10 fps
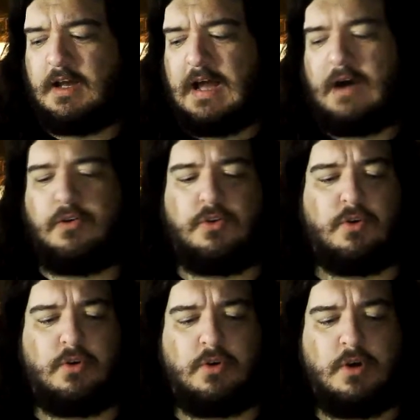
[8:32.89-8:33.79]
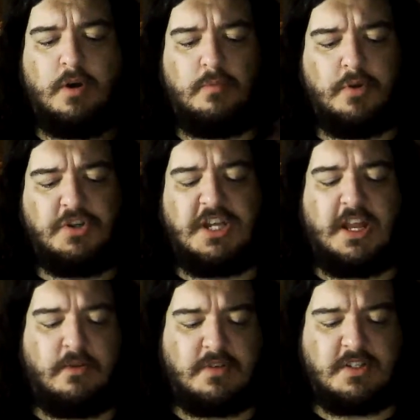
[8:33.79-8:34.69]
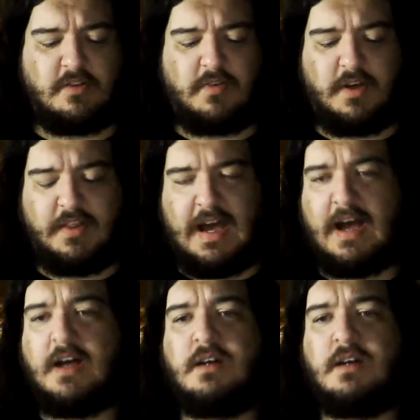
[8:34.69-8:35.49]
Houndour, Poochyena and stuff like that.